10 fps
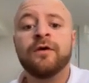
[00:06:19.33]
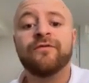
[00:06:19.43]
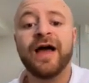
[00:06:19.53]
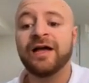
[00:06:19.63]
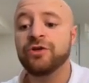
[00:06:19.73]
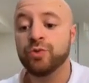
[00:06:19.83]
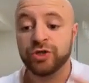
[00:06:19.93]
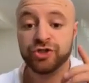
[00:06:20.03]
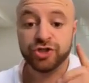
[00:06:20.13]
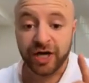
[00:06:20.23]
Value
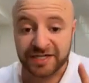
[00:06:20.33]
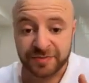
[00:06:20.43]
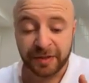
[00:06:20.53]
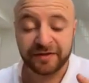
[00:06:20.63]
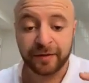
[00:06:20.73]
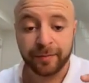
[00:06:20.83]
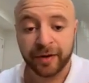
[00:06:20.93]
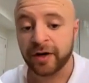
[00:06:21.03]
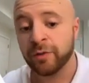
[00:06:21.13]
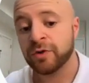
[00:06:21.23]
adjustment,
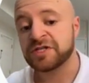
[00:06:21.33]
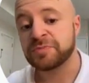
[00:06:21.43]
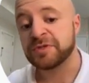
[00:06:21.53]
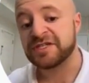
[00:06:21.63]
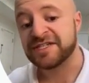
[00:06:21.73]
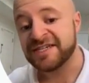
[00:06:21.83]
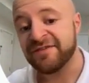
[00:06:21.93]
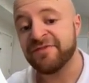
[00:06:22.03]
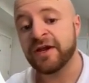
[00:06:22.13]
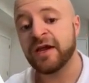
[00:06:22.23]
comparing what a
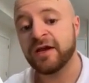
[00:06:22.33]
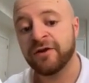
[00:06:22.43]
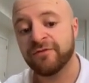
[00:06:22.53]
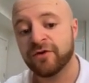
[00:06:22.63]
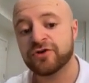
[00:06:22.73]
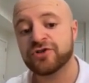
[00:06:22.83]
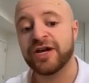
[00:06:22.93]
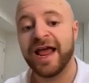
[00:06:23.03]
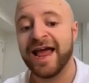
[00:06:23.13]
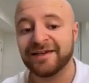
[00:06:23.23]
specific conversion
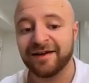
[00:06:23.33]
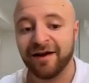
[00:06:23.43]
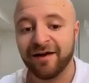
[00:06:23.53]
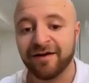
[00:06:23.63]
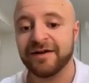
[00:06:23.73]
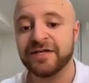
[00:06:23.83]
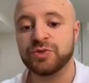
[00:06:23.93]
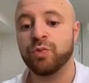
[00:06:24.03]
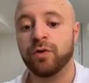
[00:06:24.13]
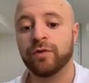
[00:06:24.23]
add to cart is
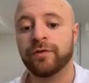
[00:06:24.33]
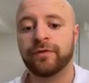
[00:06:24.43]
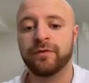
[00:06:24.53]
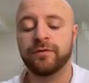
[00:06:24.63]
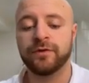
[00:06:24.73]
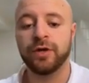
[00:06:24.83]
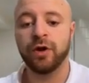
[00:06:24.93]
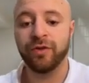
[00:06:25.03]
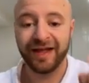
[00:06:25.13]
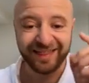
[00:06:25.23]
worth.
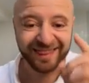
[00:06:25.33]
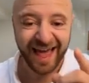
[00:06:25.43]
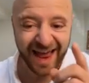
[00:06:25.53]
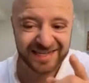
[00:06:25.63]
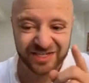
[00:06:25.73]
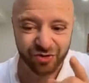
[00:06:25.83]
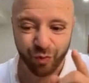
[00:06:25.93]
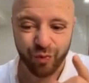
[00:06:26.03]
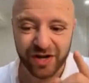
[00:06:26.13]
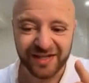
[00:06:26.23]
That's the
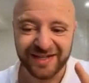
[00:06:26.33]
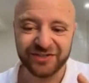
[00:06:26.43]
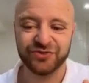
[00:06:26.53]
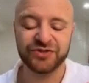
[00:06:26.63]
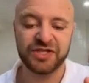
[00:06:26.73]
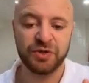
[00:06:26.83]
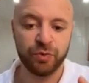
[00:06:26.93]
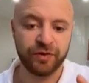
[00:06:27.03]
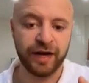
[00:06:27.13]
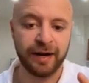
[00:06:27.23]
real interesting
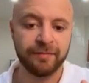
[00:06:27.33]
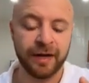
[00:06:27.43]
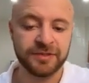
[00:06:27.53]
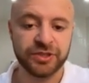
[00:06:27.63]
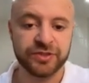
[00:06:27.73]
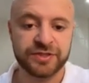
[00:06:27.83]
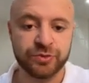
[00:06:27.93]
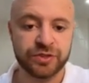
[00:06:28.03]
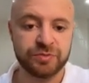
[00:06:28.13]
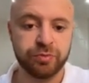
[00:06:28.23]
one that I'm curious
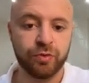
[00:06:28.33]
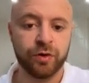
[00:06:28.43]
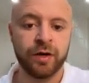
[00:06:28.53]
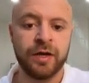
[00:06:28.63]
to explore.